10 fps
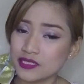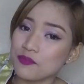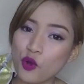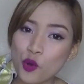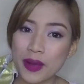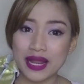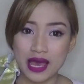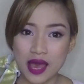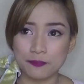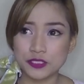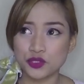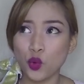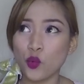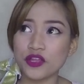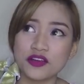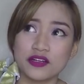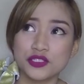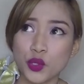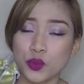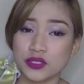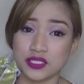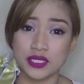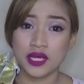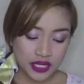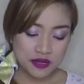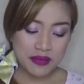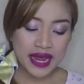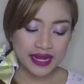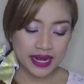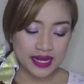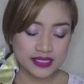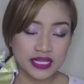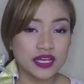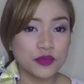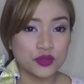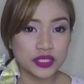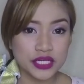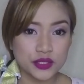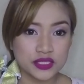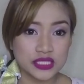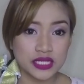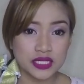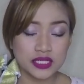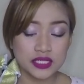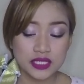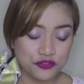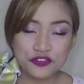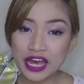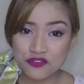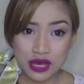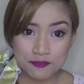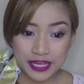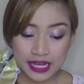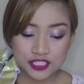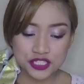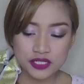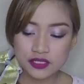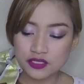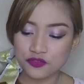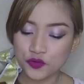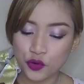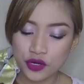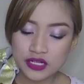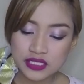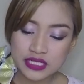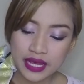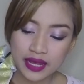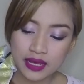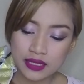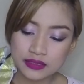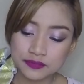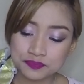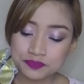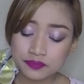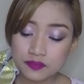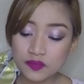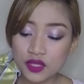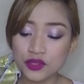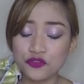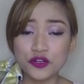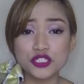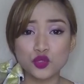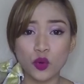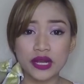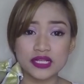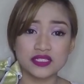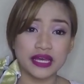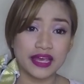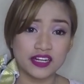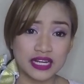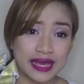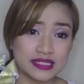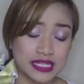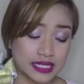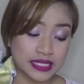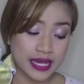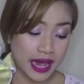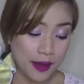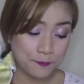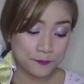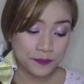the mobile apps. So what are those? In my case, I'm only using 5 applications, of course, and the first one is the airline ticketing app.